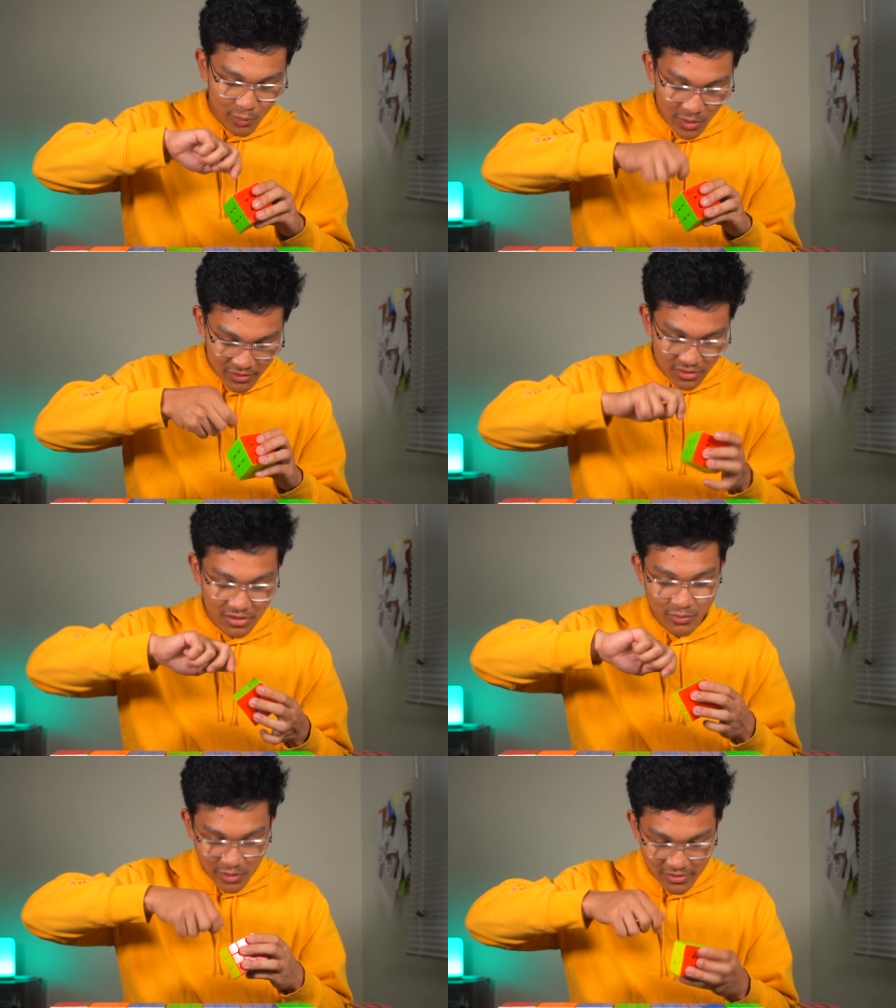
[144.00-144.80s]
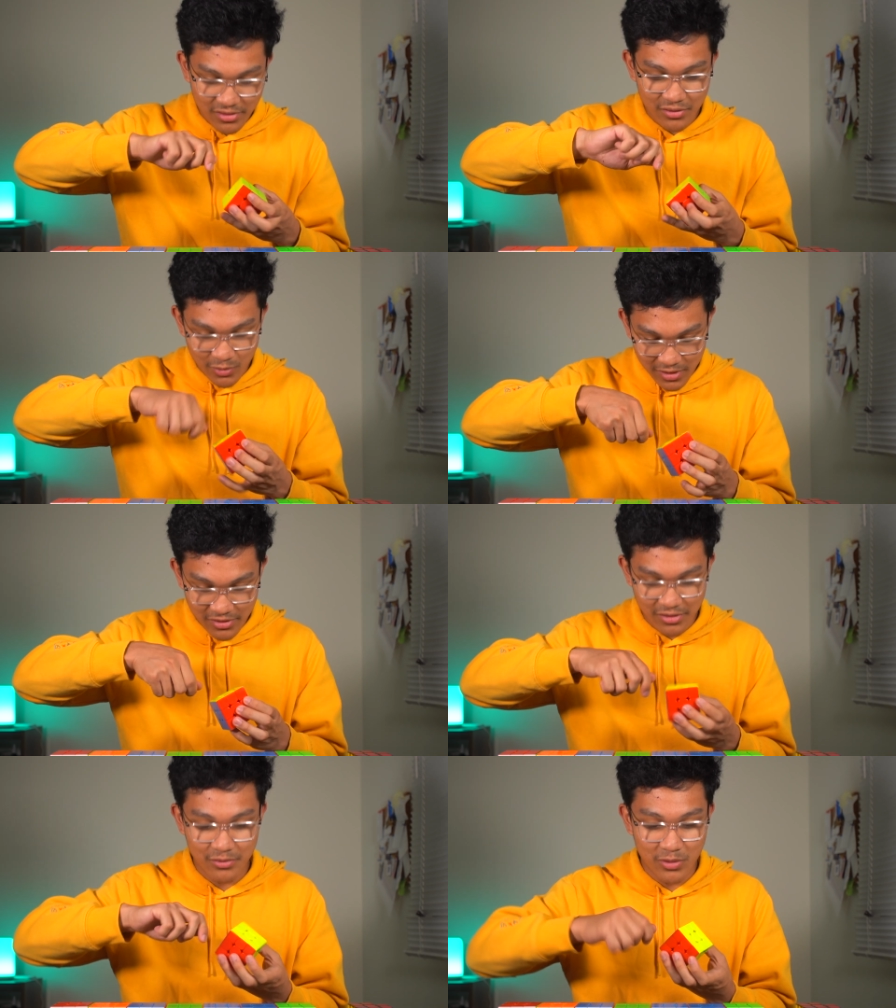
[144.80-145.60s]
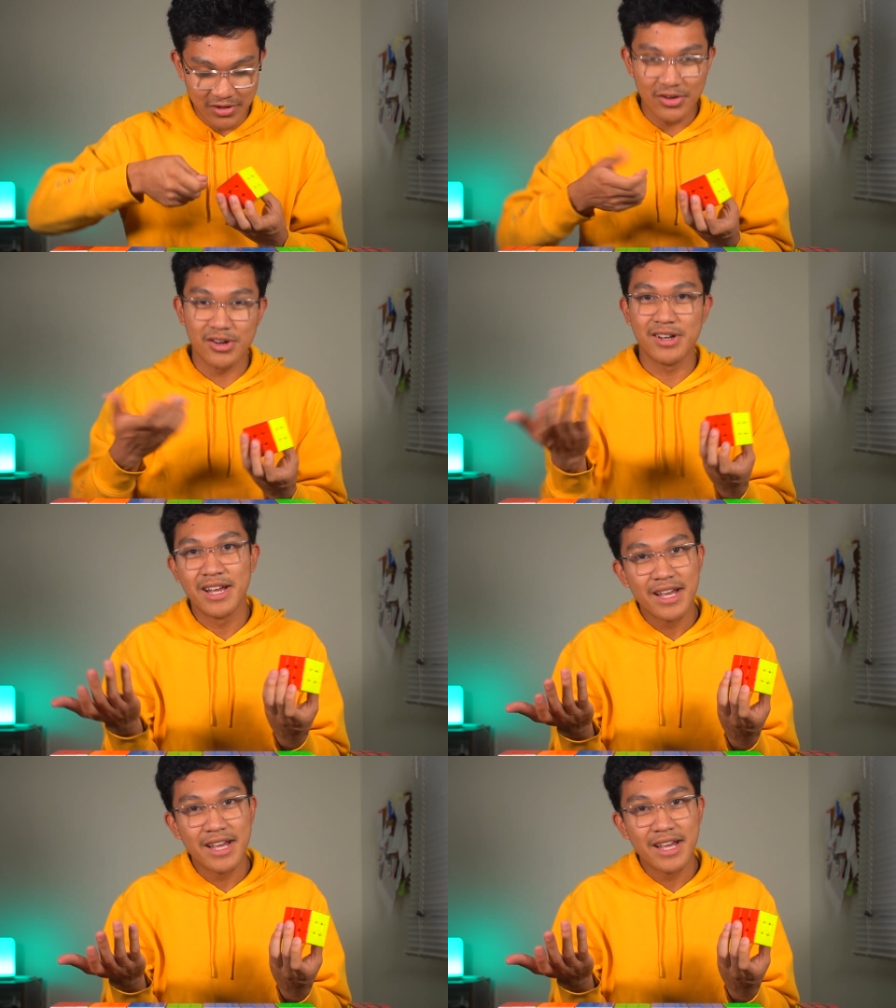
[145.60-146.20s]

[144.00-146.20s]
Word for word: one turn, one turn, one turn, one turn.